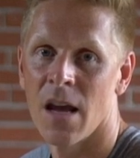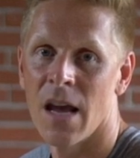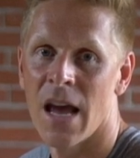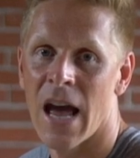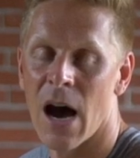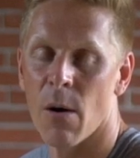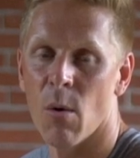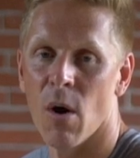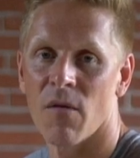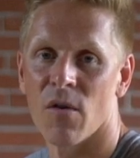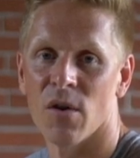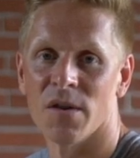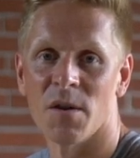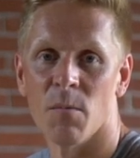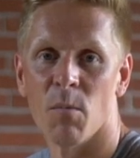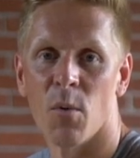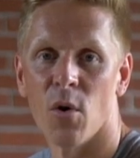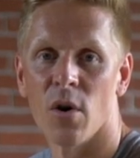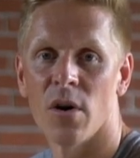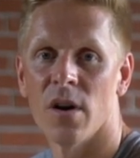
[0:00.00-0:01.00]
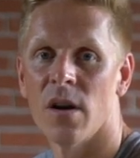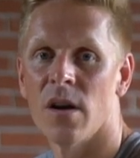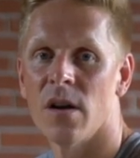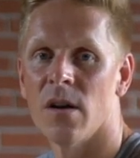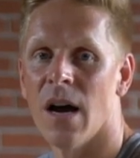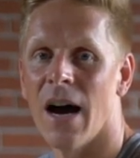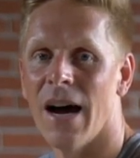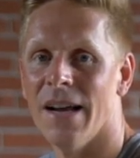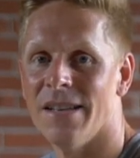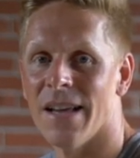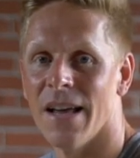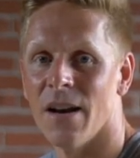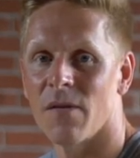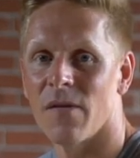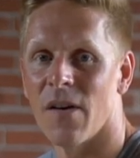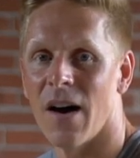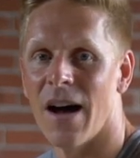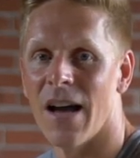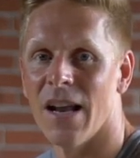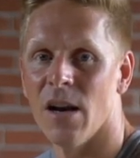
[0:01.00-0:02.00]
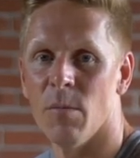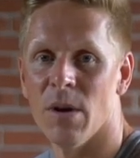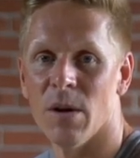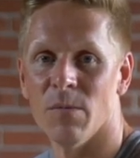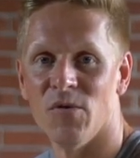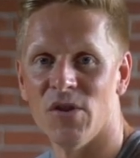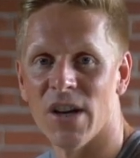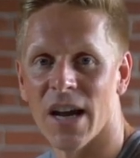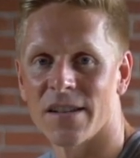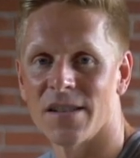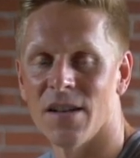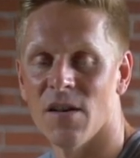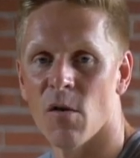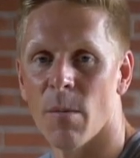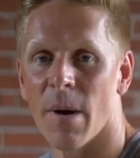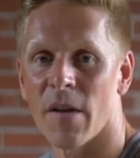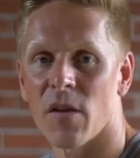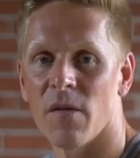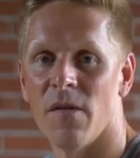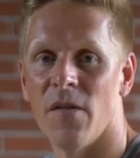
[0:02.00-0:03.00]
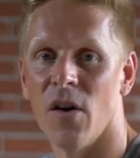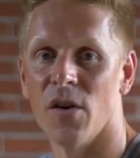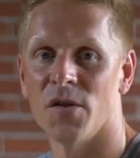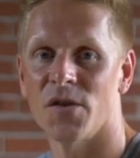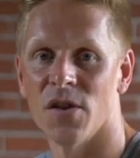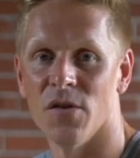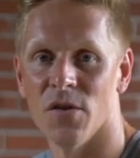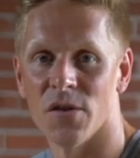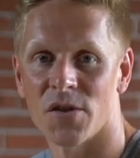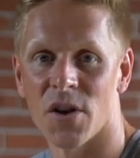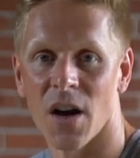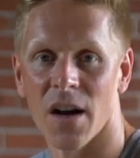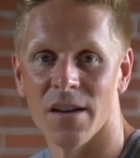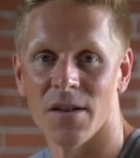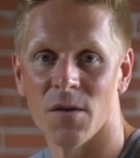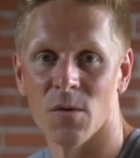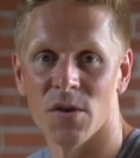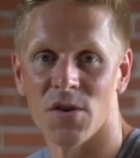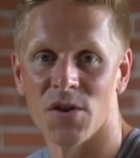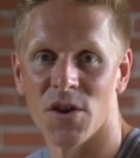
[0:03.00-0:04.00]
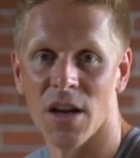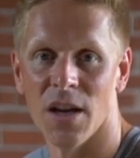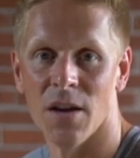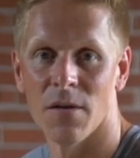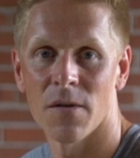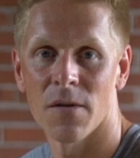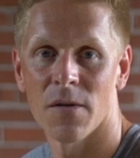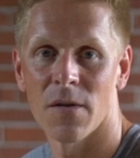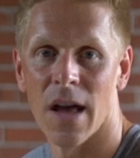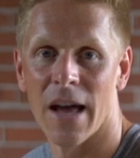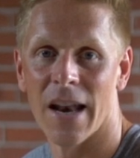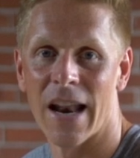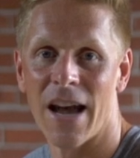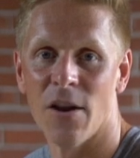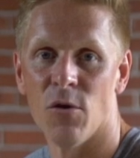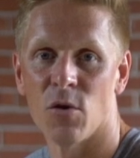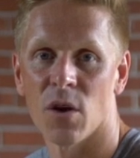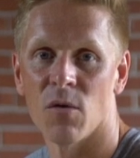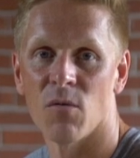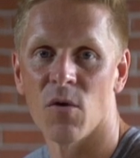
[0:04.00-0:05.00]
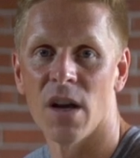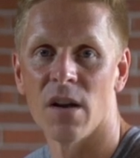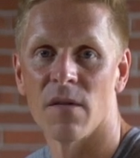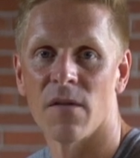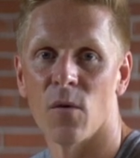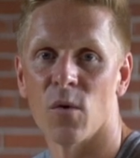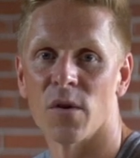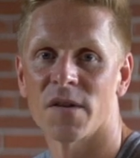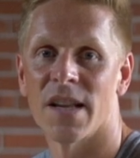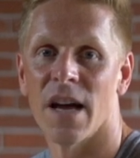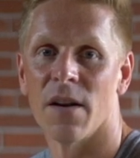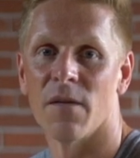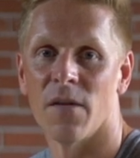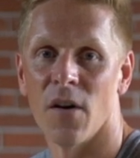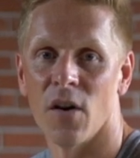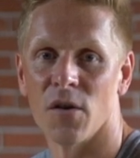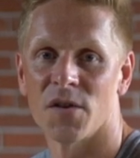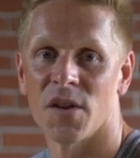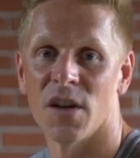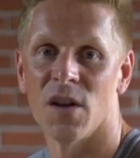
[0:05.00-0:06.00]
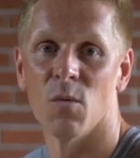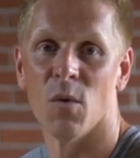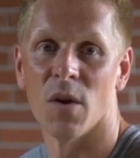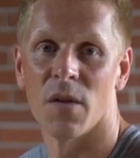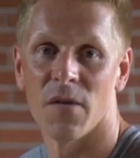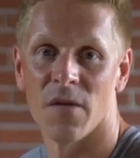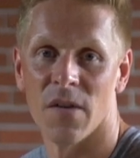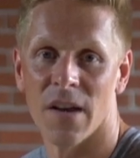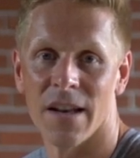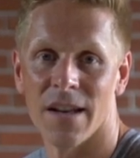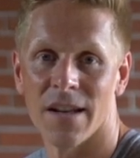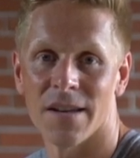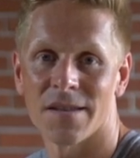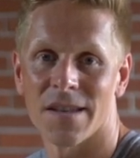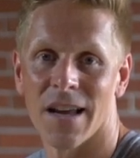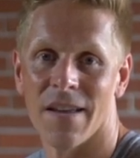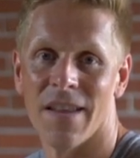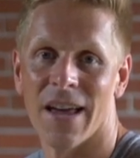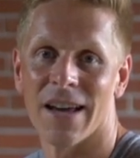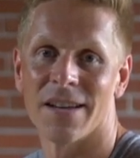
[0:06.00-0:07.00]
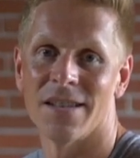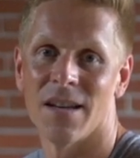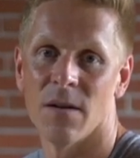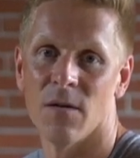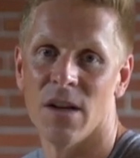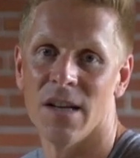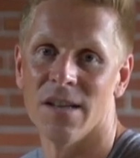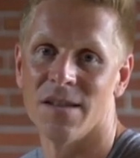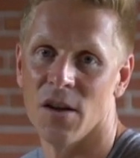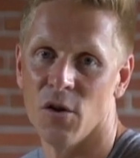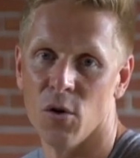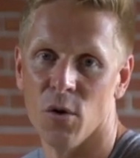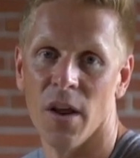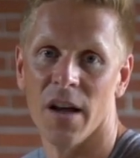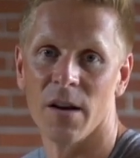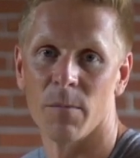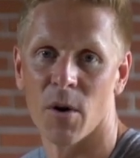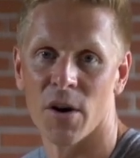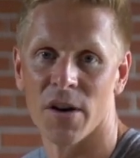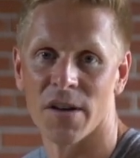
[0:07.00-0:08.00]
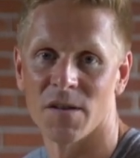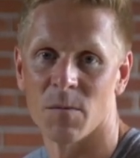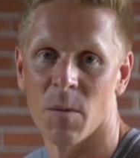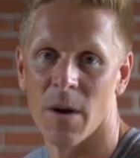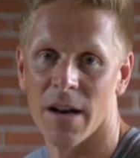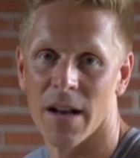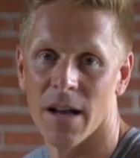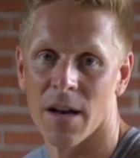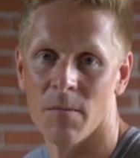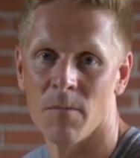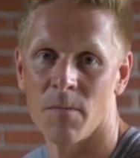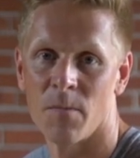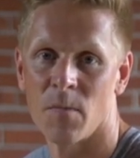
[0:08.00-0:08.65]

However, it's important to identify and to be objective about the function you're trying to achieve and how you can reinforce that function with fitness and the activities that you like to participate in.